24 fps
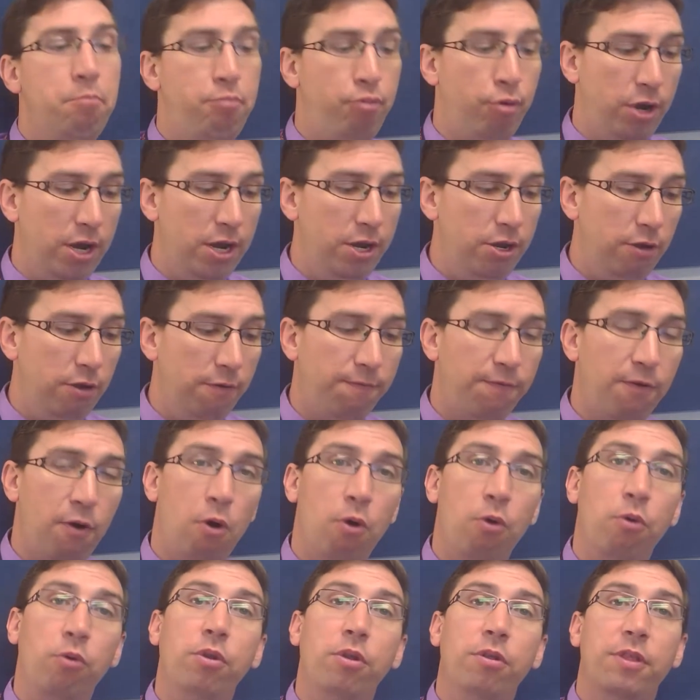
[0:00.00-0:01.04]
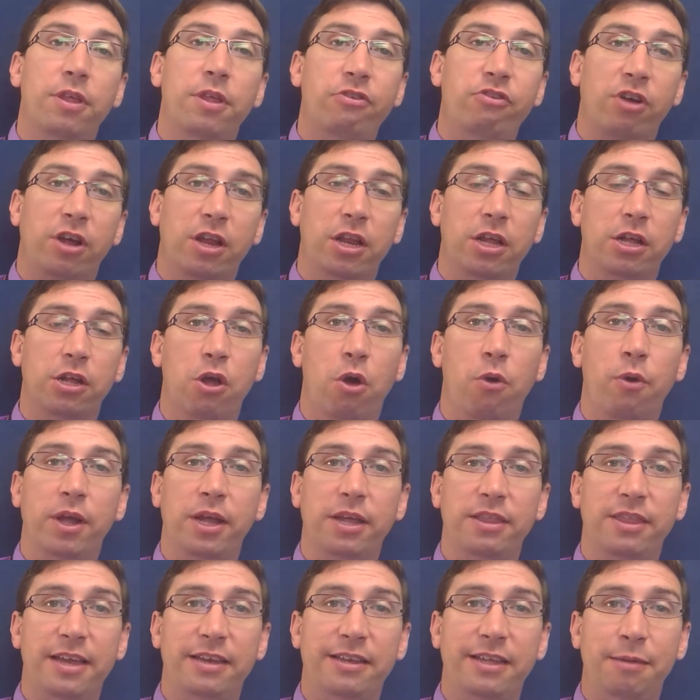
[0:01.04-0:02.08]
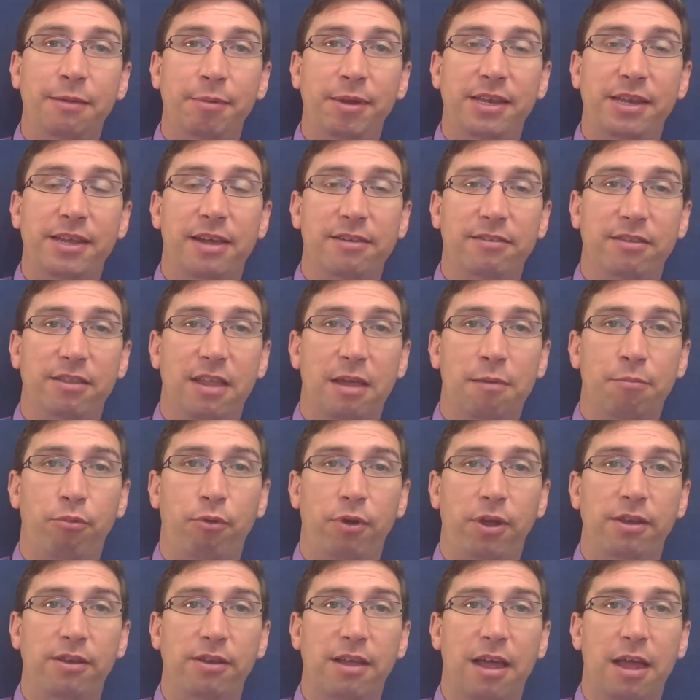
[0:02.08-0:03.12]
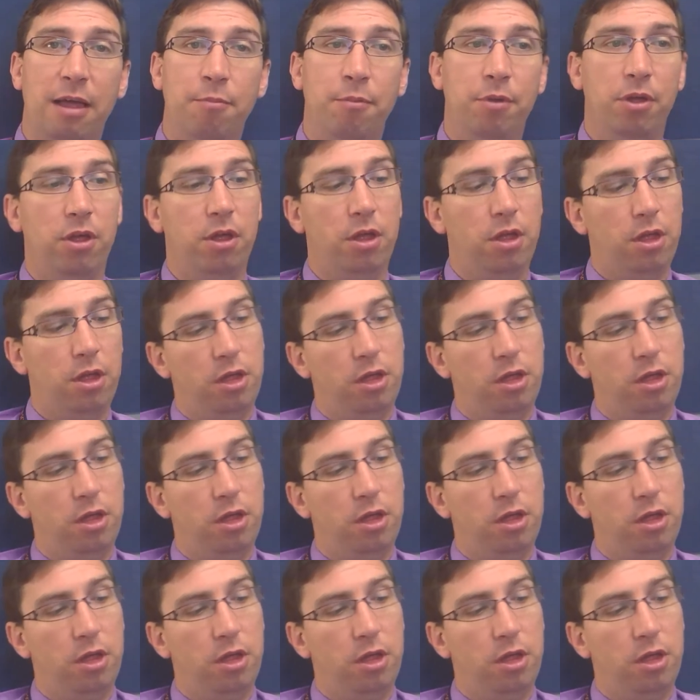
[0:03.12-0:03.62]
Put into your phone that you're going to go and get that TB test at that point in time.